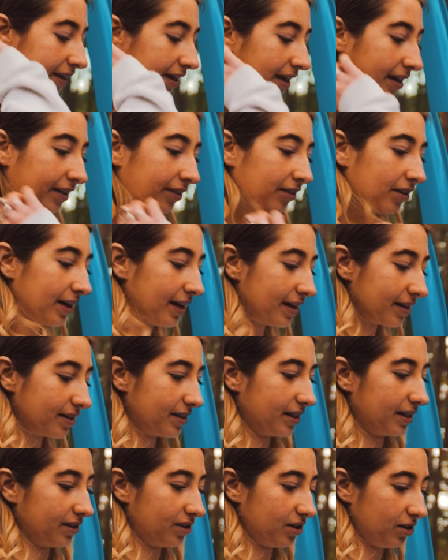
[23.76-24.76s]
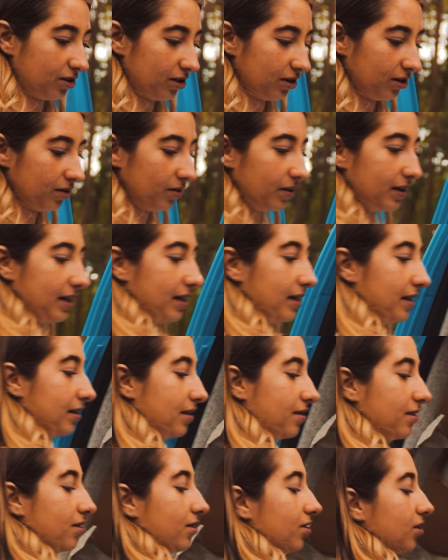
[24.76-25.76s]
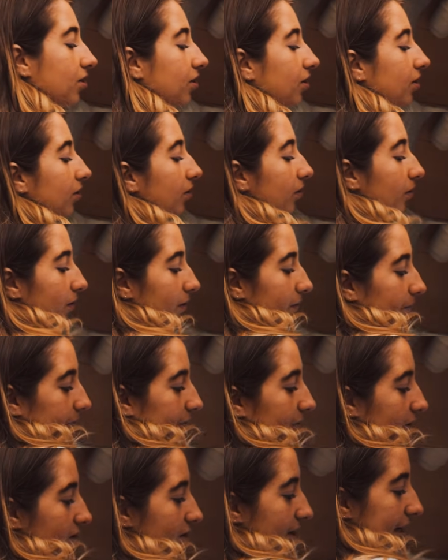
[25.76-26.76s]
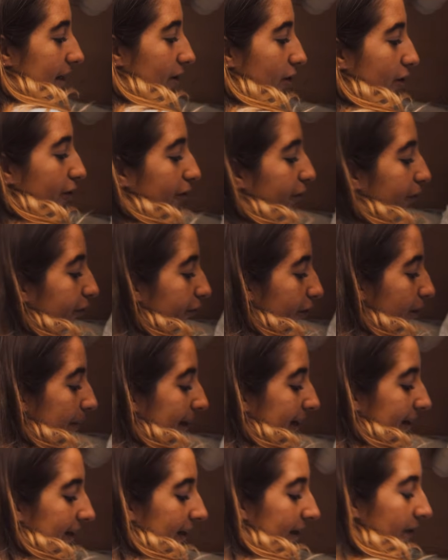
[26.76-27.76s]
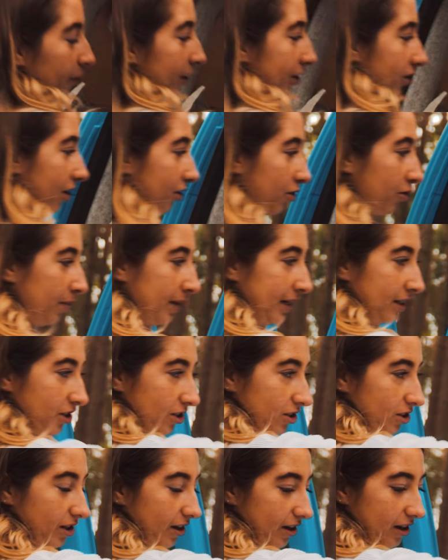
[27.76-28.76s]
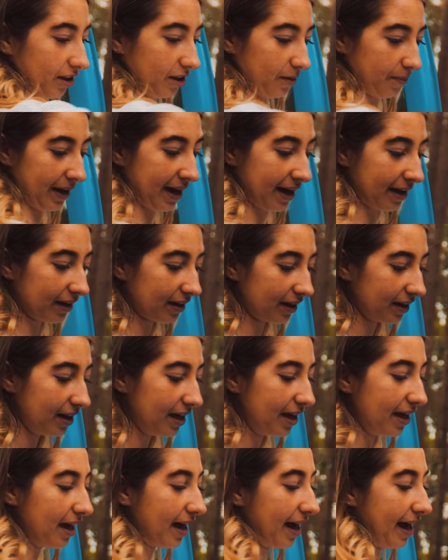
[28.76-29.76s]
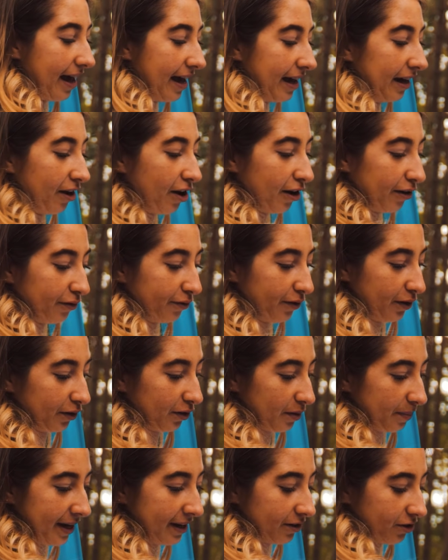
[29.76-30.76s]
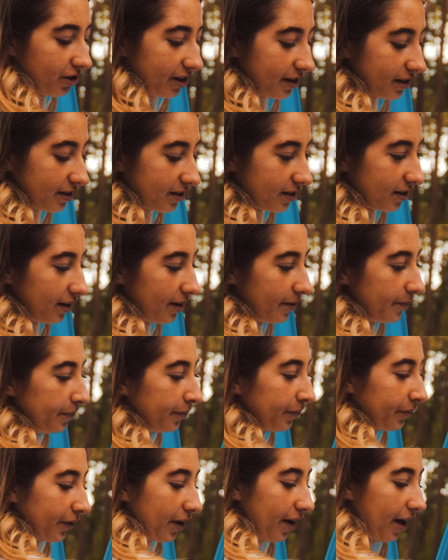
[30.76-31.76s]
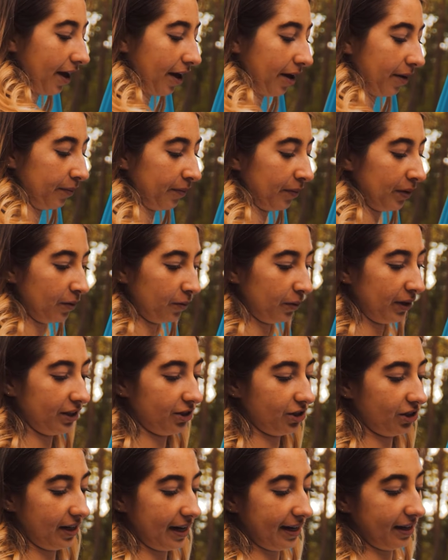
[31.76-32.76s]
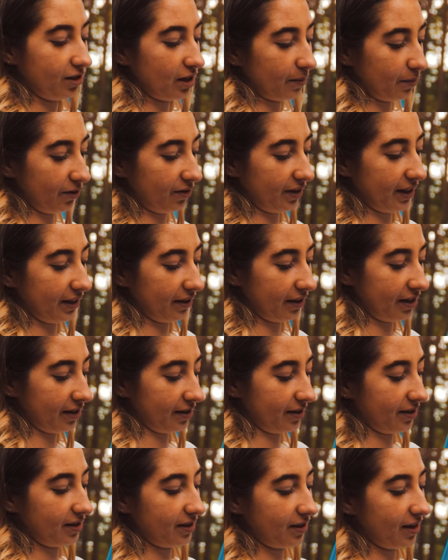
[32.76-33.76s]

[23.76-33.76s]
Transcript: then the next thing to do is to take off the bedding, which I normally just chuck at the back, and unfold the mattress, which, yeah, double thickness